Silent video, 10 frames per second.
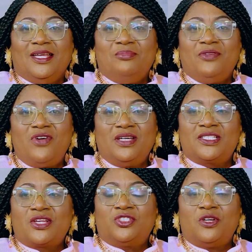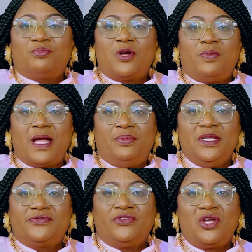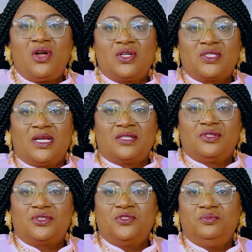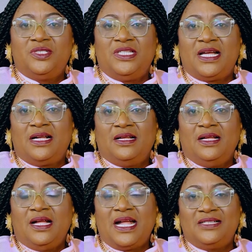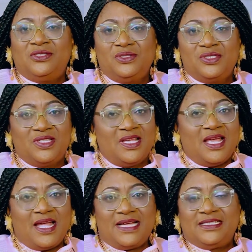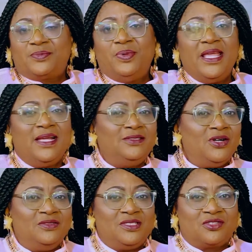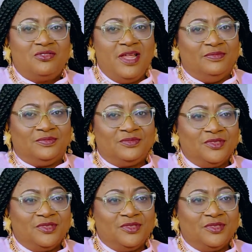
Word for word: Before discussion proper, please follow us on our social media handles are displayed on the screen.